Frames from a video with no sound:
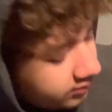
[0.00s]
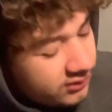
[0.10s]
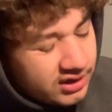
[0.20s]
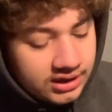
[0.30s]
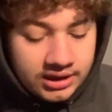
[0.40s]

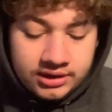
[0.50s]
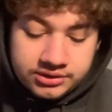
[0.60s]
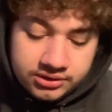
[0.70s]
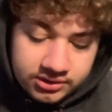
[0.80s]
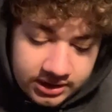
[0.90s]
And then I
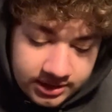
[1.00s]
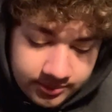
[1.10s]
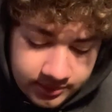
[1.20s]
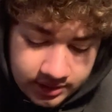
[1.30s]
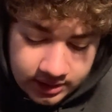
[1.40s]
also grabbed
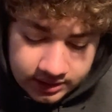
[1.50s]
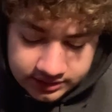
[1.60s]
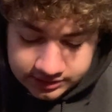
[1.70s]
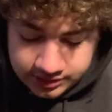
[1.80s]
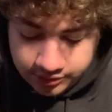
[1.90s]

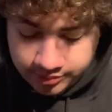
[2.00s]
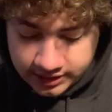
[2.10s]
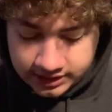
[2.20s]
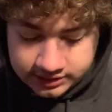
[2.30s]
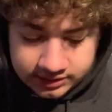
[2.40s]
just 2
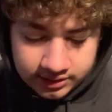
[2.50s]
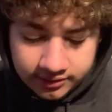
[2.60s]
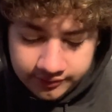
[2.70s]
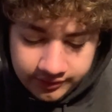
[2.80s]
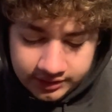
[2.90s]
packs
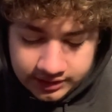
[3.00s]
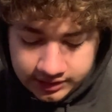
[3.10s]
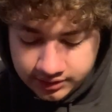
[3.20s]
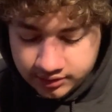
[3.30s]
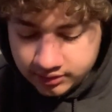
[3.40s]
of
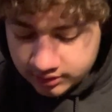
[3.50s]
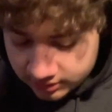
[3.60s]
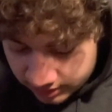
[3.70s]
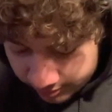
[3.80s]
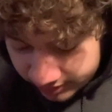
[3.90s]
the
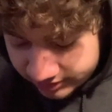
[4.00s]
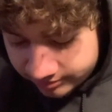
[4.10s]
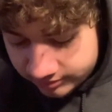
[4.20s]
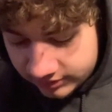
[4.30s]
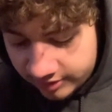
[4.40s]

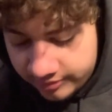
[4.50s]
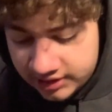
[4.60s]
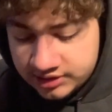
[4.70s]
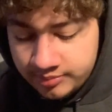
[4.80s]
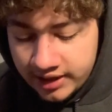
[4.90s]

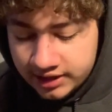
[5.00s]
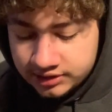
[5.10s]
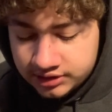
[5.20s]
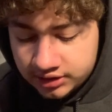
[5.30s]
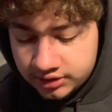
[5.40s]
NetBaits
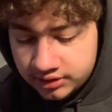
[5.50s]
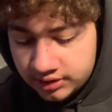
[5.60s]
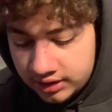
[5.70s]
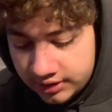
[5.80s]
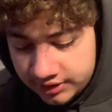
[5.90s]
Pack-A-Chunk.
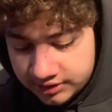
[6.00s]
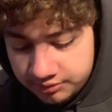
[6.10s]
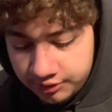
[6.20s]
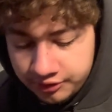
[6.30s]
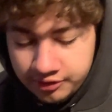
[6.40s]
These are
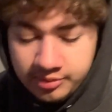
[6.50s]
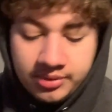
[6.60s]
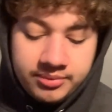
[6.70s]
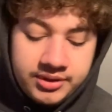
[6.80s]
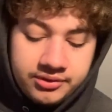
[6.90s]
both green
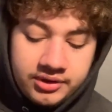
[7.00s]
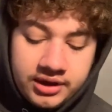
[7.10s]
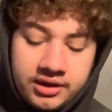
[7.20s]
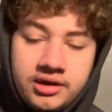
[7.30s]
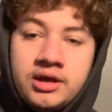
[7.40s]
pumpkin
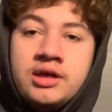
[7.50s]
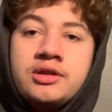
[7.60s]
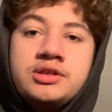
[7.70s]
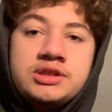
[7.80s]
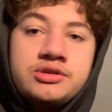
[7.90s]
red. They're
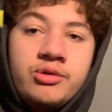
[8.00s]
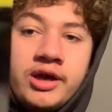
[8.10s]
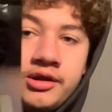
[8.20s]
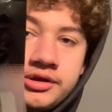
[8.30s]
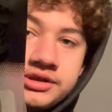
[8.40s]
just the
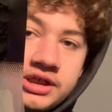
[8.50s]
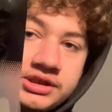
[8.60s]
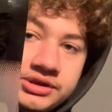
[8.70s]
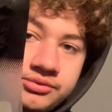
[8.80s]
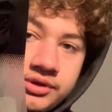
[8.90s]
regular size
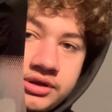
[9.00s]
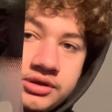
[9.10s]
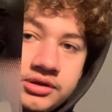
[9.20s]
as well.